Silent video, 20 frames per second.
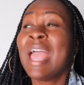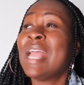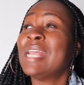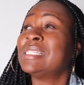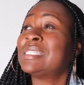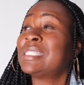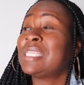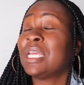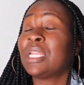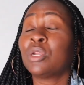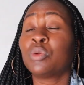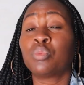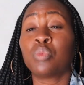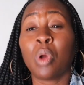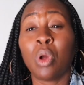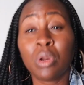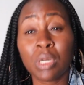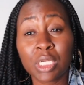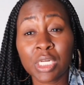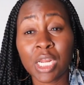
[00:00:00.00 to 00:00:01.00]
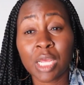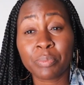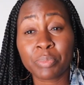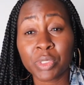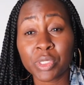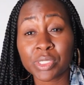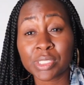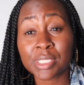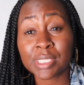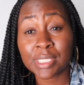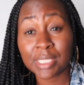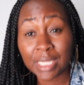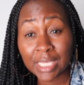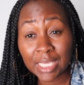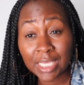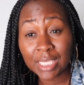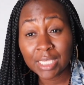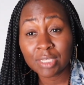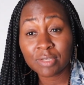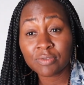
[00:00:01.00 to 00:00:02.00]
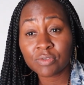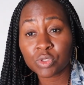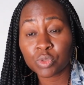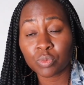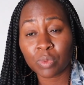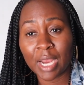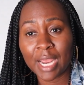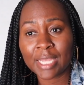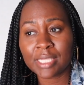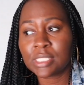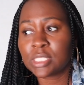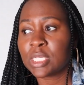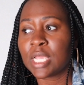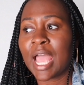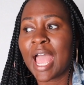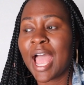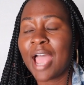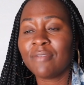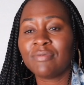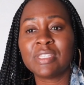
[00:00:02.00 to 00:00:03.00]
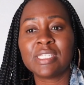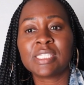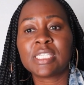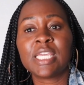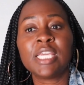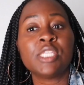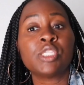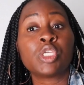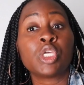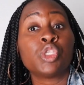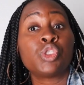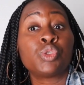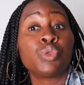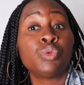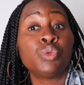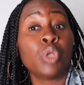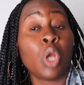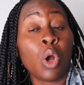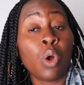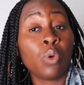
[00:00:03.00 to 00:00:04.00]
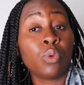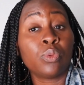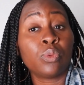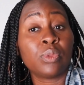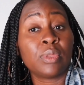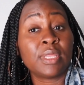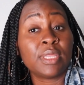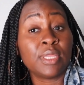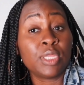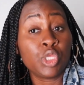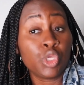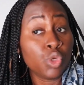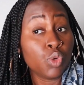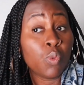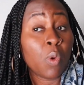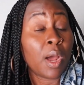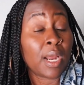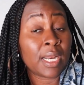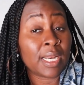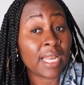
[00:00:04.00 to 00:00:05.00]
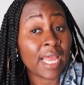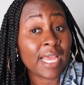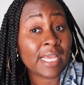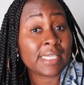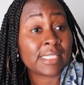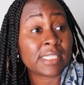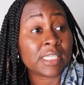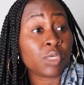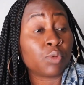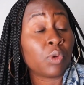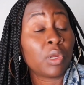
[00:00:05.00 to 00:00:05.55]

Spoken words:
instead of rolling up your sleeves, right, to have these kids because you know you want a legacy.